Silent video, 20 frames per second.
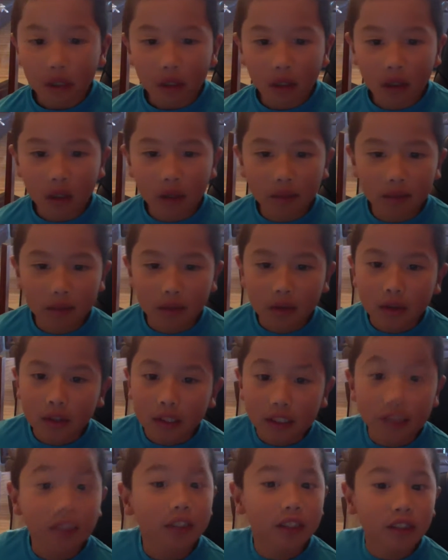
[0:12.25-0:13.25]
Um,
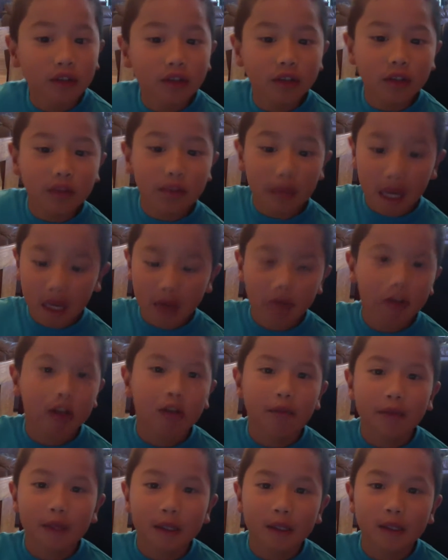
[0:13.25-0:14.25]
excuse the
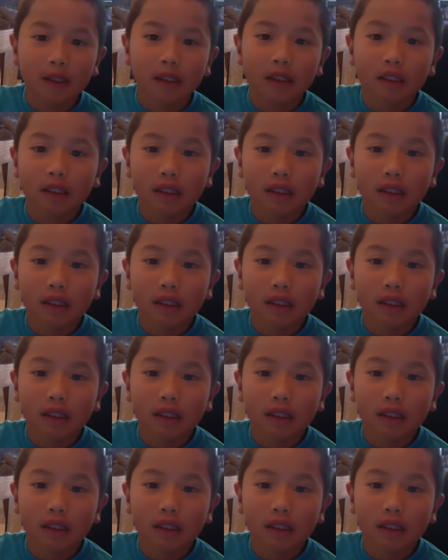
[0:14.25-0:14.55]
background music,